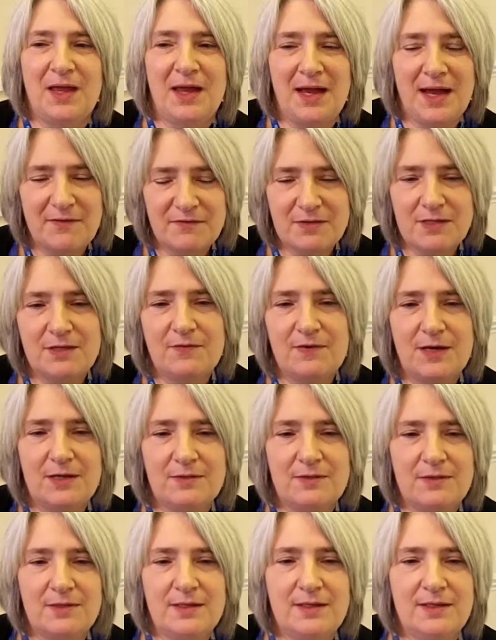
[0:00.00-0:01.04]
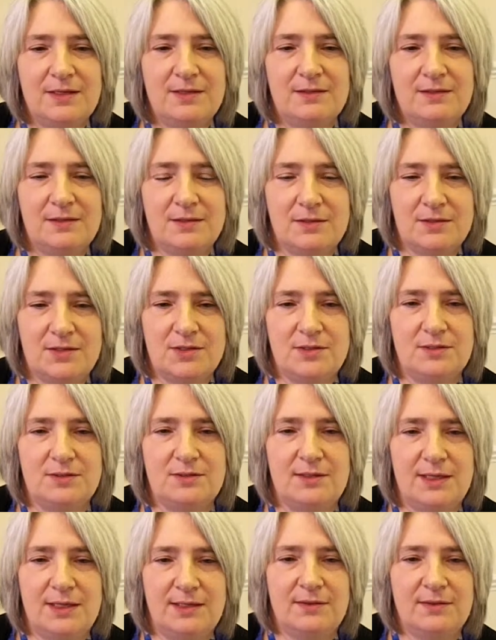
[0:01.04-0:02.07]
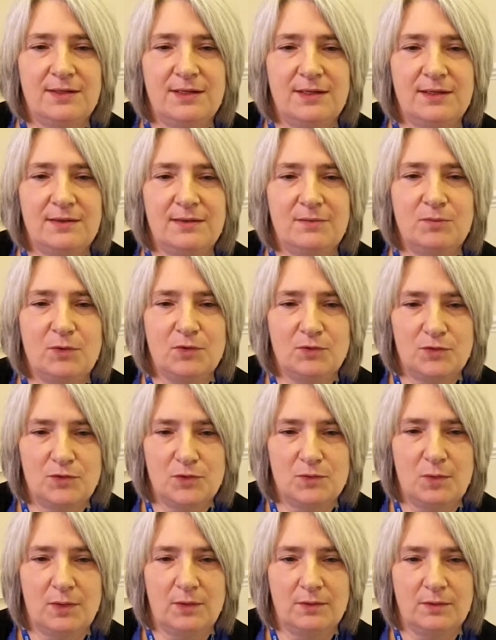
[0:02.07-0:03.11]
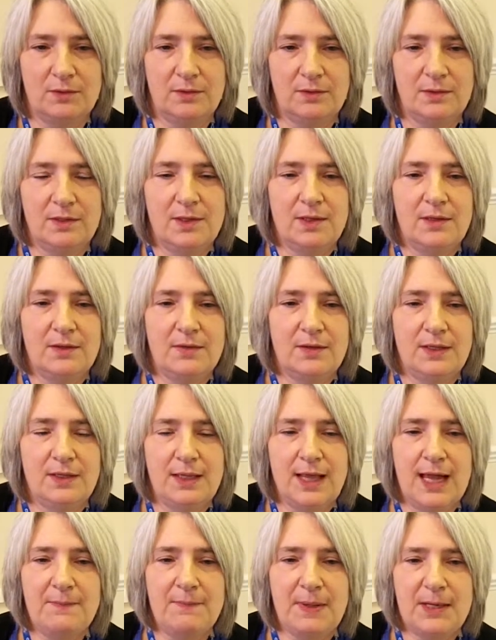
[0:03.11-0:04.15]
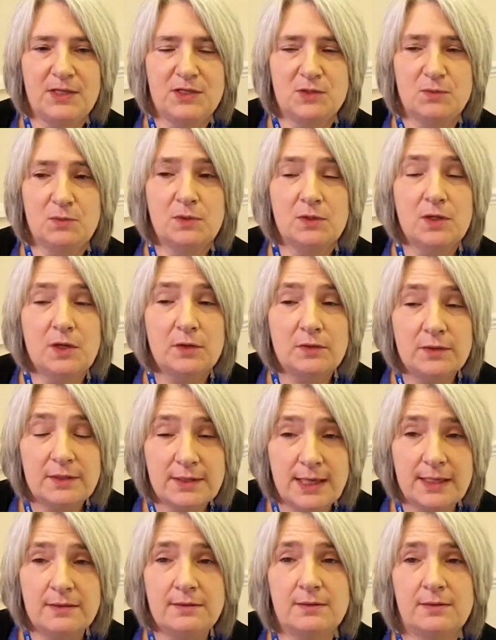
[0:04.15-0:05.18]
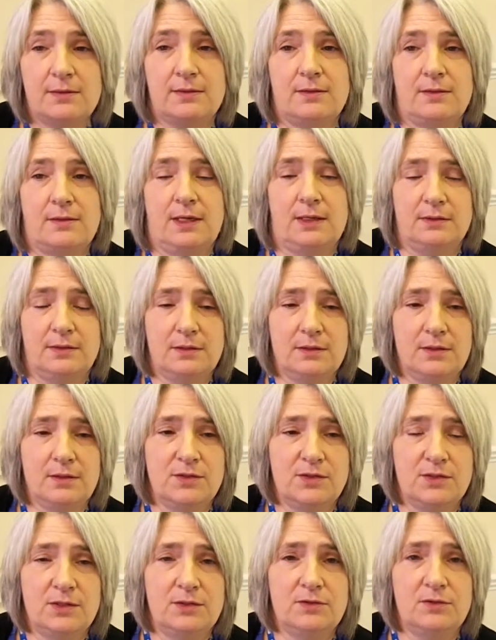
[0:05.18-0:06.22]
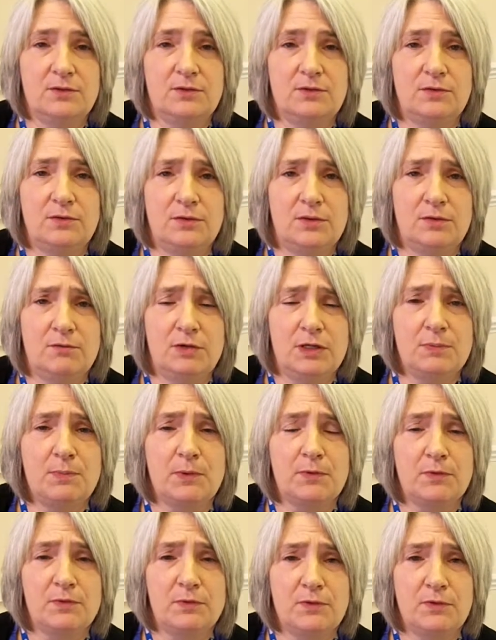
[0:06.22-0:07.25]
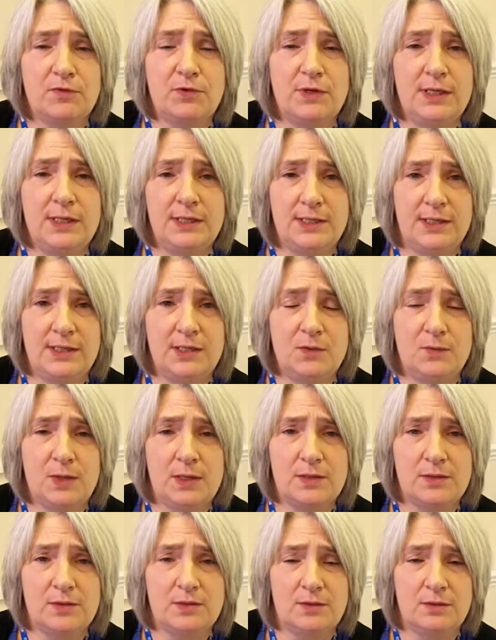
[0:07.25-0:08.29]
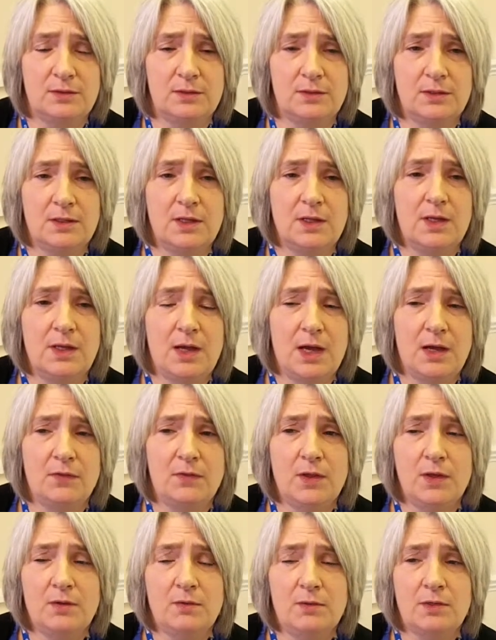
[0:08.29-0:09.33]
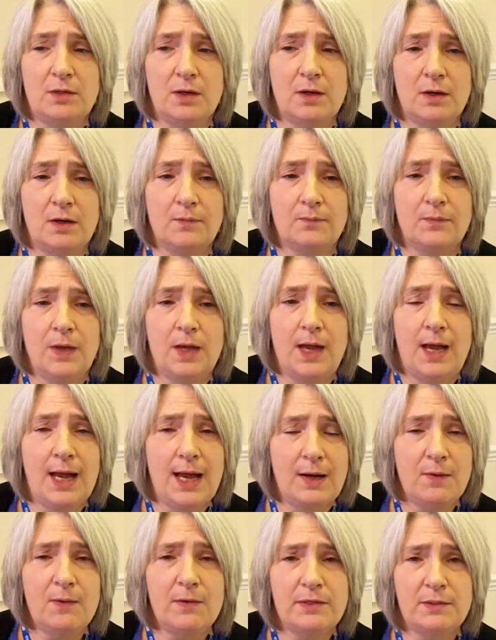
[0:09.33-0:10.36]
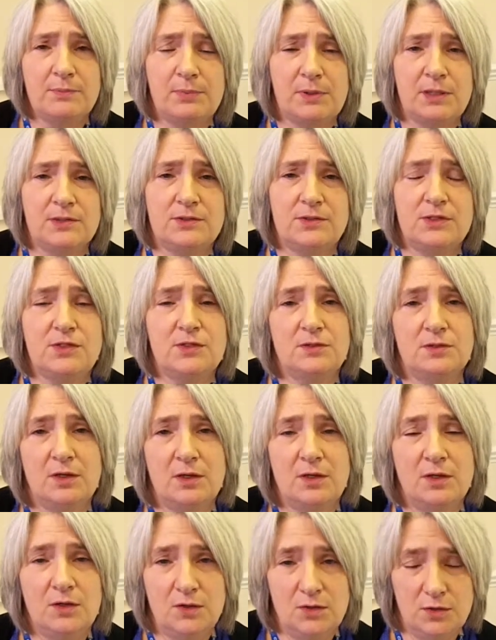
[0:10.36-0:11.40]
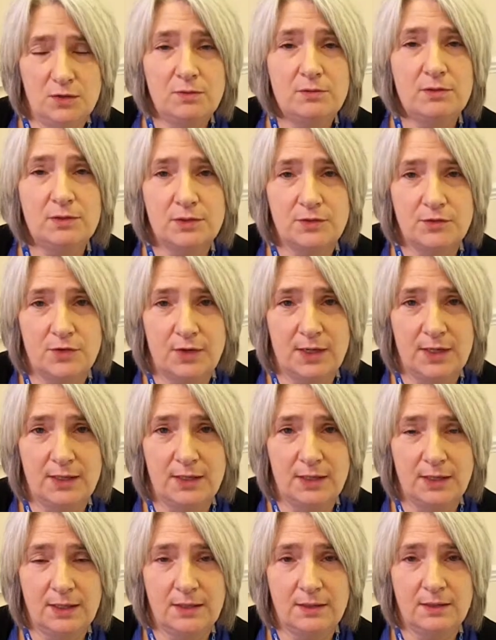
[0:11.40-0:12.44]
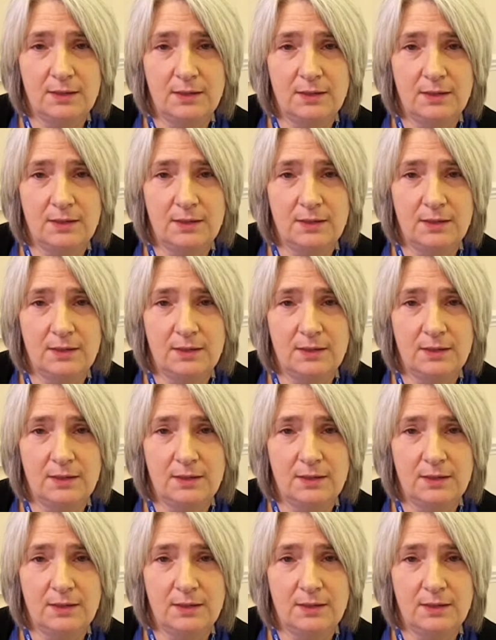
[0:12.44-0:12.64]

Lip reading: After they've had the discussion in their one-to-ones, the line manager will condense that discussion into the response to 3 key questions, and those are: how has the practitioner used the training?